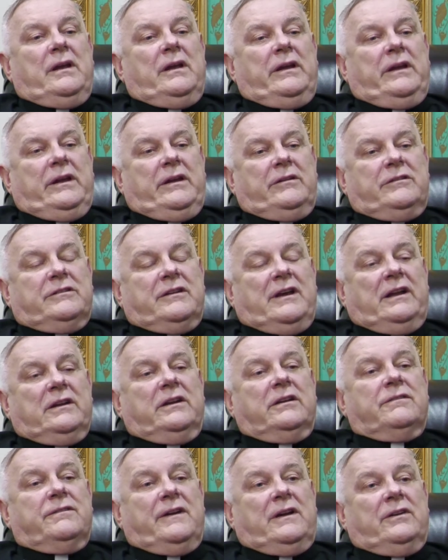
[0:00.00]
a
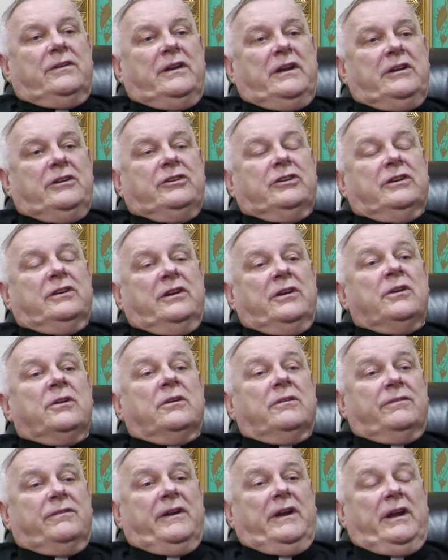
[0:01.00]
solid foundation in
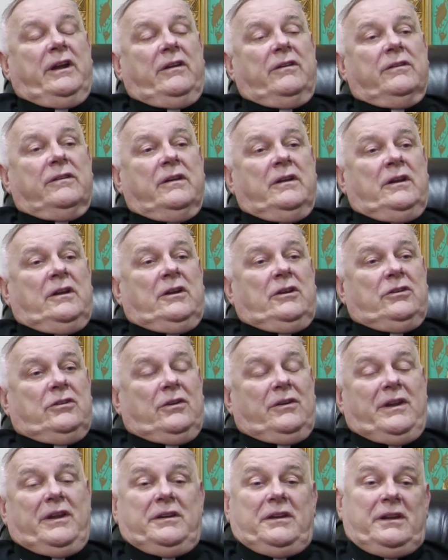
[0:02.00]
their faith
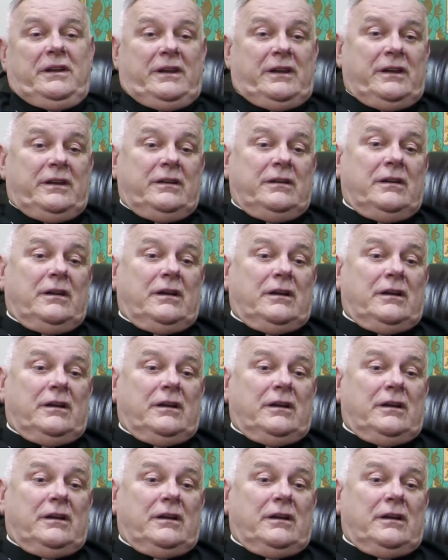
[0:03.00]
so that they can,